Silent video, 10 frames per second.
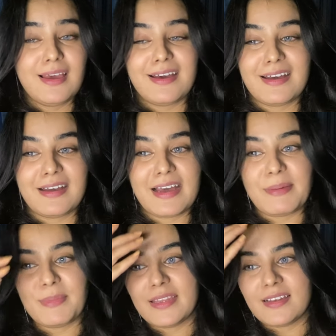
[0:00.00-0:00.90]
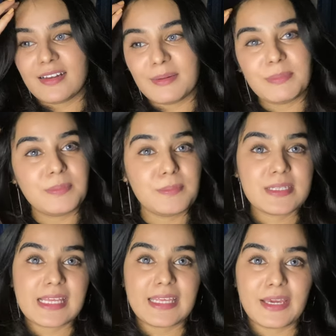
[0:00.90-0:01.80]
Uh, I mean a
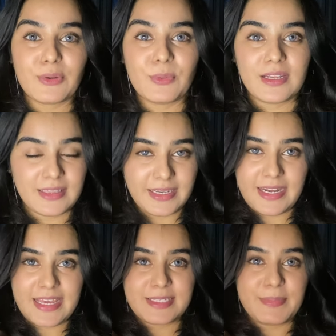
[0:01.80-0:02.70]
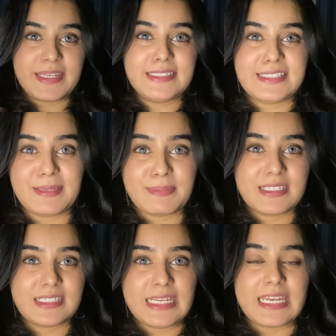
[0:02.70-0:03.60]
skincare routine that has many steps
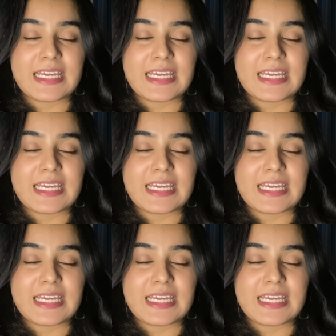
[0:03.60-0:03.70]
in it.